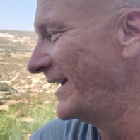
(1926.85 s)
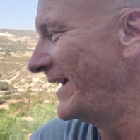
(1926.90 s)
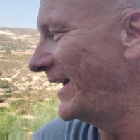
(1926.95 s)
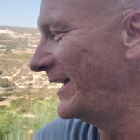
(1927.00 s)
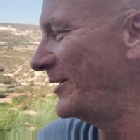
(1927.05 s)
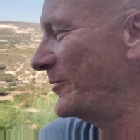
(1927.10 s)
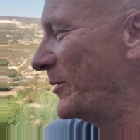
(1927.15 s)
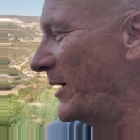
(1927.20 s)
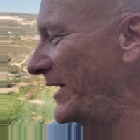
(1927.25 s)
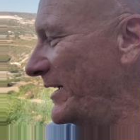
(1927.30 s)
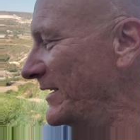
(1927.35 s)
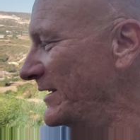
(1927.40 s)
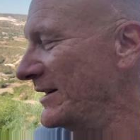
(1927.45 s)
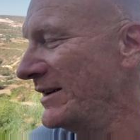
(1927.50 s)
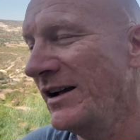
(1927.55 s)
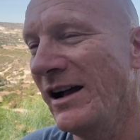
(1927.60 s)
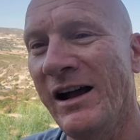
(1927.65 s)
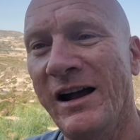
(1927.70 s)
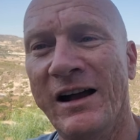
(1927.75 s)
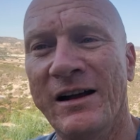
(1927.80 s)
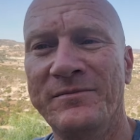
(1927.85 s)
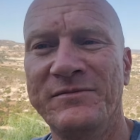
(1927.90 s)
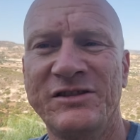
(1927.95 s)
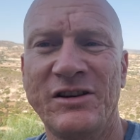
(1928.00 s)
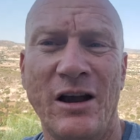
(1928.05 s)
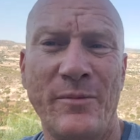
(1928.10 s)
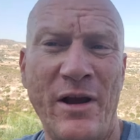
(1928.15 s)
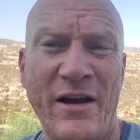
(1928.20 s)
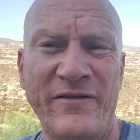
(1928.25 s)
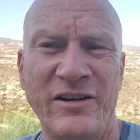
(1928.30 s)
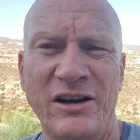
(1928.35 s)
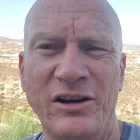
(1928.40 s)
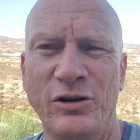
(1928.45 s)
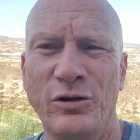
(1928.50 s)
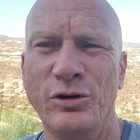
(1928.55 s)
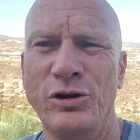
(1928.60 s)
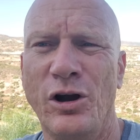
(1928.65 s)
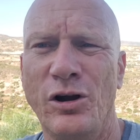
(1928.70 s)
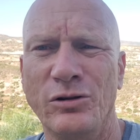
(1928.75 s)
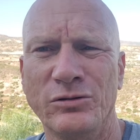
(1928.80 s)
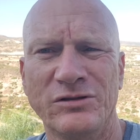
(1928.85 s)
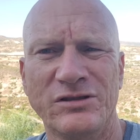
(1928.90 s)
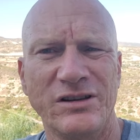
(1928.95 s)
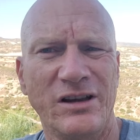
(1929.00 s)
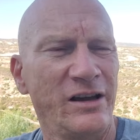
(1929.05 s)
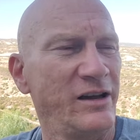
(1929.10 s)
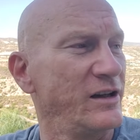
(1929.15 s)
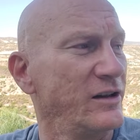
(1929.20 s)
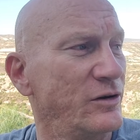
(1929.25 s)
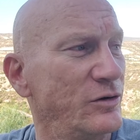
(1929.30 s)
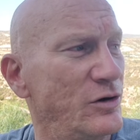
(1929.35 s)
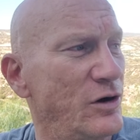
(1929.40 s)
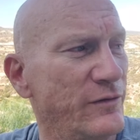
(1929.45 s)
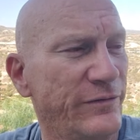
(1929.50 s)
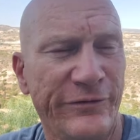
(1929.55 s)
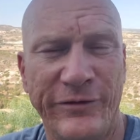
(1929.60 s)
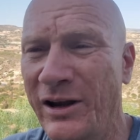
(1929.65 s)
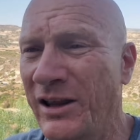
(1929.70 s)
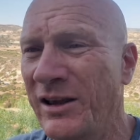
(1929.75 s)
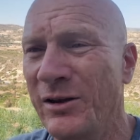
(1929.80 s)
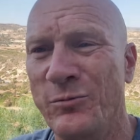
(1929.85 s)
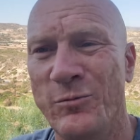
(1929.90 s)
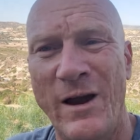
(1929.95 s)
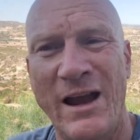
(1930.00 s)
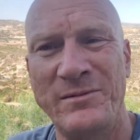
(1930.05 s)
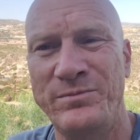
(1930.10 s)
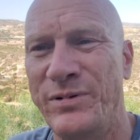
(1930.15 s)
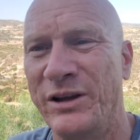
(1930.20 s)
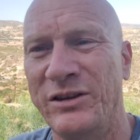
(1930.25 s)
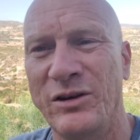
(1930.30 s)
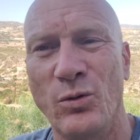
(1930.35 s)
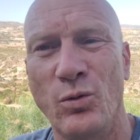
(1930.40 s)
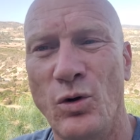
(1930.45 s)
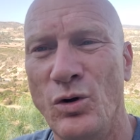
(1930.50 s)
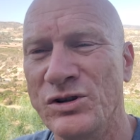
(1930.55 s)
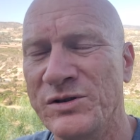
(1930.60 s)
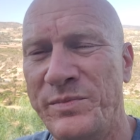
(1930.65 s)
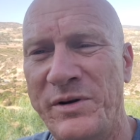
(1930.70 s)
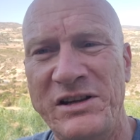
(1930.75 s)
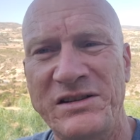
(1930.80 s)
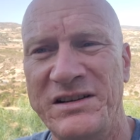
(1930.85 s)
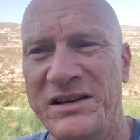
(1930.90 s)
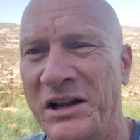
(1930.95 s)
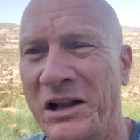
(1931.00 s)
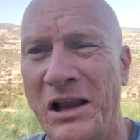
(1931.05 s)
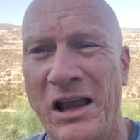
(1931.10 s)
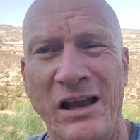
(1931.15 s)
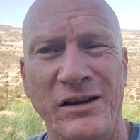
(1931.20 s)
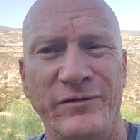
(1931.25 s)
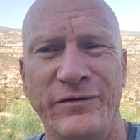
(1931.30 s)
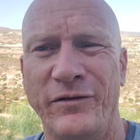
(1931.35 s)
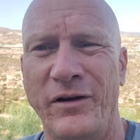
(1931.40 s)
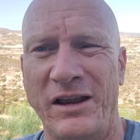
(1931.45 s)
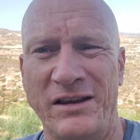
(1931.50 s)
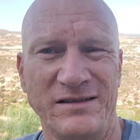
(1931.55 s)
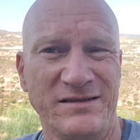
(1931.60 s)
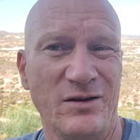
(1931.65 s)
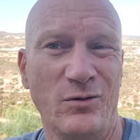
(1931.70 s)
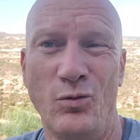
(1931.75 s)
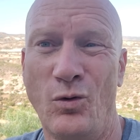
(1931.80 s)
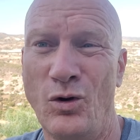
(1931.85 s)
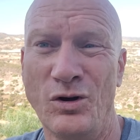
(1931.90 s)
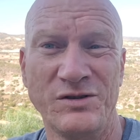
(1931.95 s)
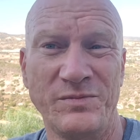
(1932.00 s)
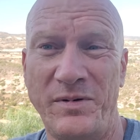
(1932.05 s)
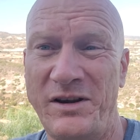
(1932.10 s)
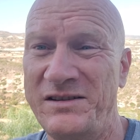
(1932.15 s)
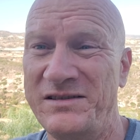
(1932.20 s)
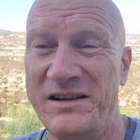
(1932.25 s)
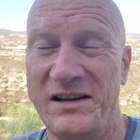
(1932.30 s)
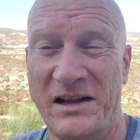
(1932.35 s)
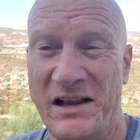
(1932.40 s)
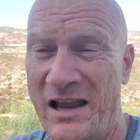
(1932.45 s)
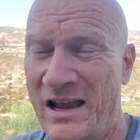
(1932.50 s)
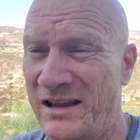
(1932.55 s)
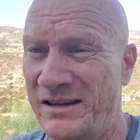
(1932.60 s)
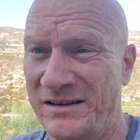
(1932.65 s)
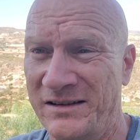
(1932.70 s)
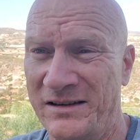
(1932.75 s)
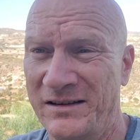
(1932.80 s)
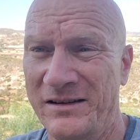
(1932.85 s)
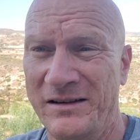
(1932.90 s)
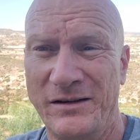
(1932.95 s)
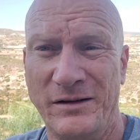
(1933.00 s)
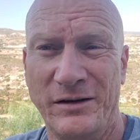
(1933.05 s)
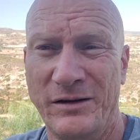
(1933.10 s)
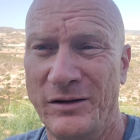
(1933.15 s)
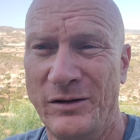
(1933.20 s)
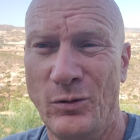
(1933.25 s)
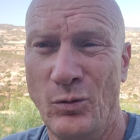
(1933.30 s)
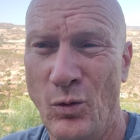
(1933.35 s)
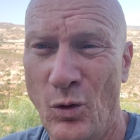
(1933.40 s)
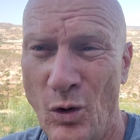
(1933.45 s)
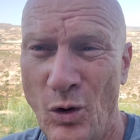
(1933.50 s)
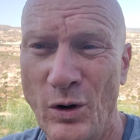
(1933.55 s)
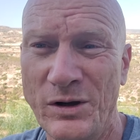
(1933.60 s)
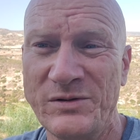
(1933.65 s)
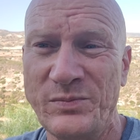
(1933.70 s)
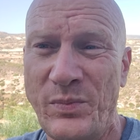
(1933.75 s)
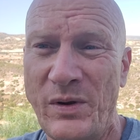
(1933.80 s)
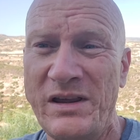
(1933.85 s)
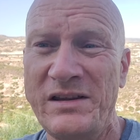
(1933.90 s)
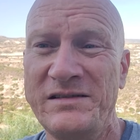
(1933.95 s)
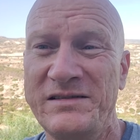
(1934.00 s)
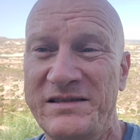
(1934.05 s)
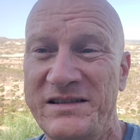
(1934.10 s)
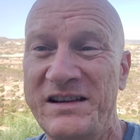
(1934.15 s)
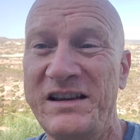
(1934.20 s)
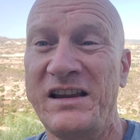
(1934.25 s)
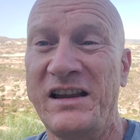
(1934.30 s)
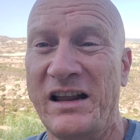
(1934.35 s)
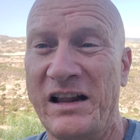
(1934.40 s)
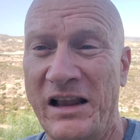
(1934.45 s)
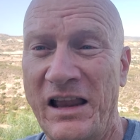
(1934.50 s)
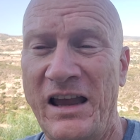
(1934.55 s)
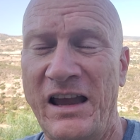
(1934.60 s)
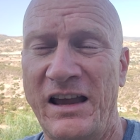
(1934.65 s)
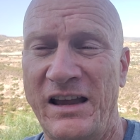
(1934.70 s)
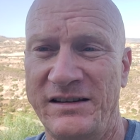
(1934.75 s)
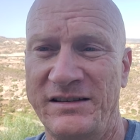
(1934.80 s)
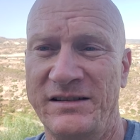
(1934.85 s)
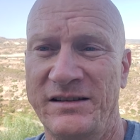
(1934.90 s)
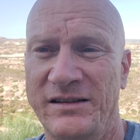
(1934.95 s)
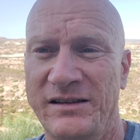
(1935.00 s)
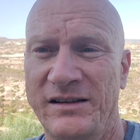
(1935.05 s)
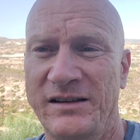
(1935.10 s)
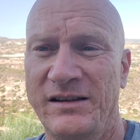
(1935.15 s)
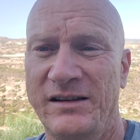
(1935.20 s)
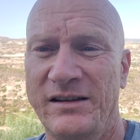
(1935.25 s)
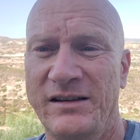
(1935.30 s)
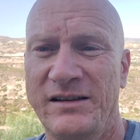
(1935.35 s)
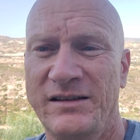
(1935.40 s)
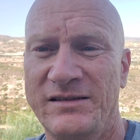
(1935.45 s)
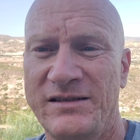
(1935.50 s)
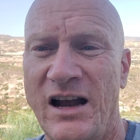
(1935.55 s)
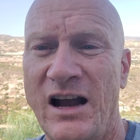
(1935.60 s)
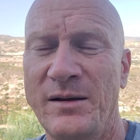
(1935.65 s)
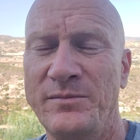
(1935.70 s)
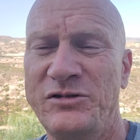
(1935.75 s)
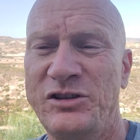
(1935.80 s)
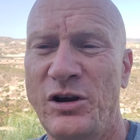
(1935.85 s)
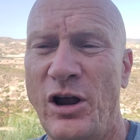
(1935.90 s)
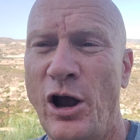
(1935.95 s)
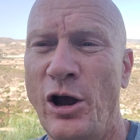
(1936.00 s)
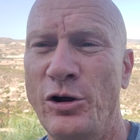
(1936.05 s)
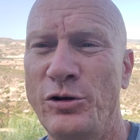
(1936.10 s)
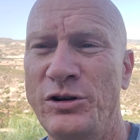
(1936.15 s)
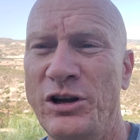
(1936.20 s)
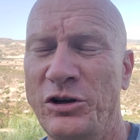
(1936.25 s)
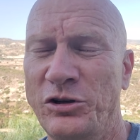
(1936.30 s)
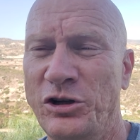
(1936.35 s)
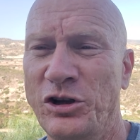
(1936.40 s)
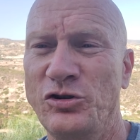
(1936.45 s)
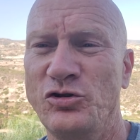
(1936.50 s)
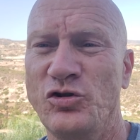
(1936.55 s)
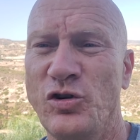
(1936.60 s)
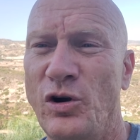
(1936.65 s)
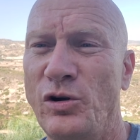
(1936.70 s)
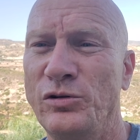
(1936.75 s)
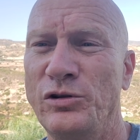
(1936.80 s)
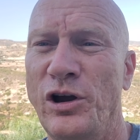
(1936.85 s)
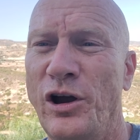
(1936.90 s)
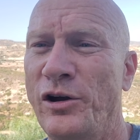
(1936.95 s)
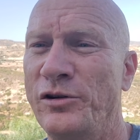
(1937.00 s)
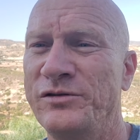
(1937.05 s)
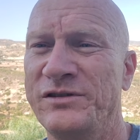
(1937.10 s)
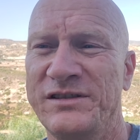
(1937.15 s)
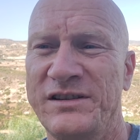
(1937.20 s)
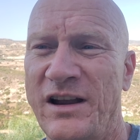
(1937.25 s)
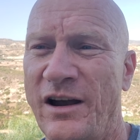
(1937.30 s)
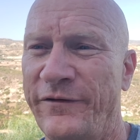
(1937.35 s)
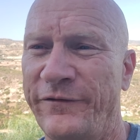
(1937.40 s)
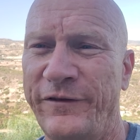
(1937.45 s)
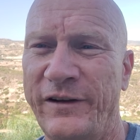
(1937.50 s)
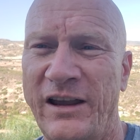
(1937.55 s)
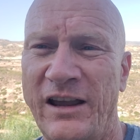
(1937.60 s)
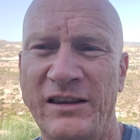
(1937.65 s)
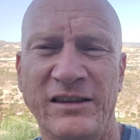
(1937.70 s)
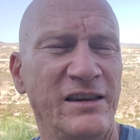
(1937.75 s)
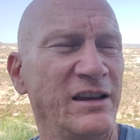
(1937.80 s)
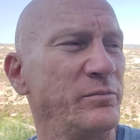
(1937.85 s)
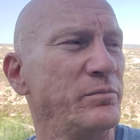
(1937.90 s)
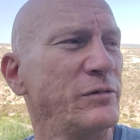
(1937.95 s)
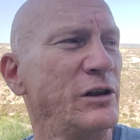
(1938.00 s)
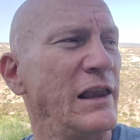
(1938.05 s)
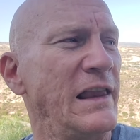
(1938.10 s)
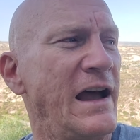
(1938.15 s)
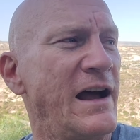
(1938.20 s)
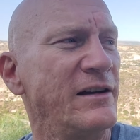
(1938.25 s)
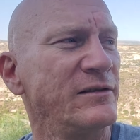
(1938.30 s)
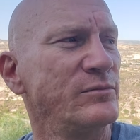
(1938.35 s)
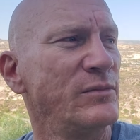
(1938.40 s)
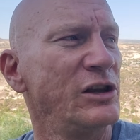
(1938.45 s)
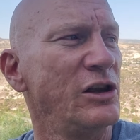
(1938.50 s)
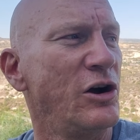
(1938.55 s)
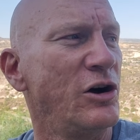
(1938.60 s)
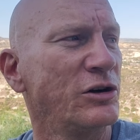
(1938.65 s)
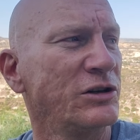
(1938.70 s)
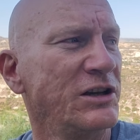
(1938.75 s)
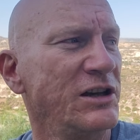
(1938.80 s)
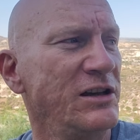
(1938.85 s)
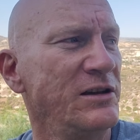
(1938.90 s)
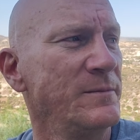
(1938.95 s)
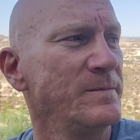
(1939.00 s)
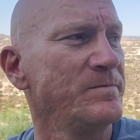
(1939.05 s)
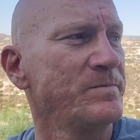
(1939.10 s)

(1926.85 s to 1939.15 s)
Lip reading: Anyway, so I'm having a good old freaking rant, but the war's been declared, friends. The war's been declared. The war has been declared. Time to own and control your own stuff. Forget the cloud malarkey.